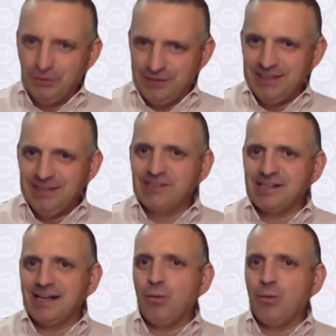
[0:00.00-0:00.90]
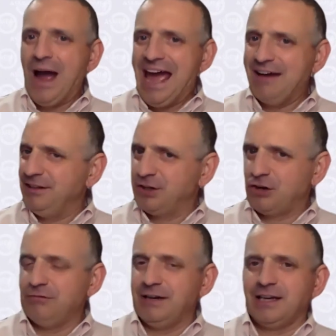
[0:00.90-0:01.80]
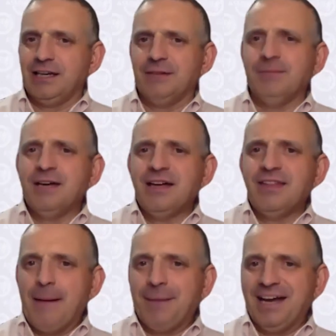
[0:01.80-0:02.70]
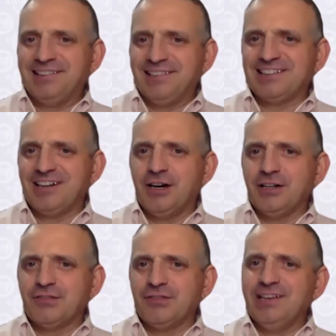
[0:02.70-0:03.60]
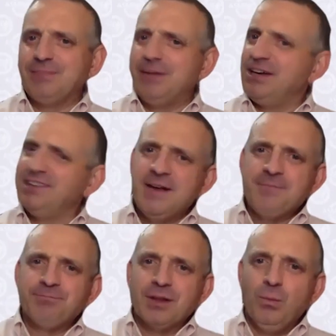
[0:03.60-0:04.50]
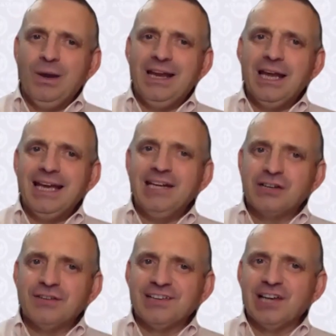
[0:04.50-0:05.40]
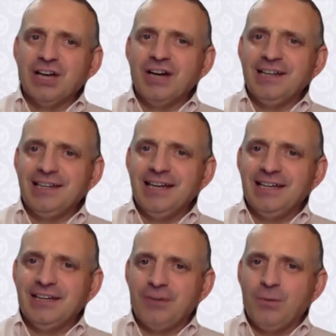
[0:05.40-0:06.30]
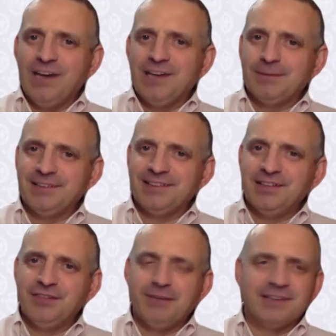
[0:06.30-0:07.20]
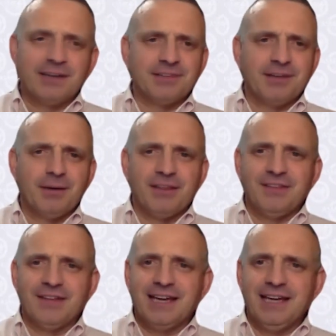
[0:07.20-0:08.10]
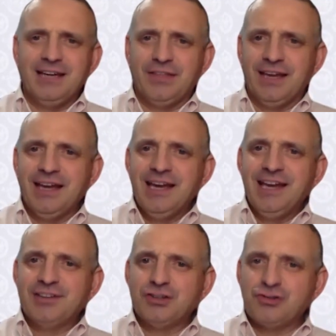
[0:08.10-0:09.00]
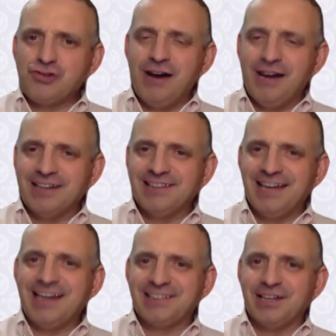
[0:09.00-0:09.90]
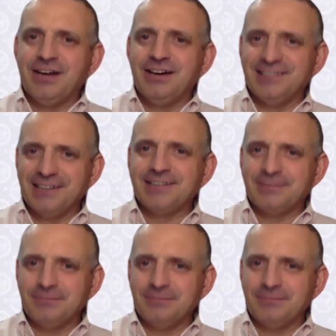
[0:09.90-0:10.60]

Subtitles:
teach and where in the curriculum that basic science fits, because we each of us learn in different ways. But as you've picked up, Simon, I think the key thing is to try and contextualize it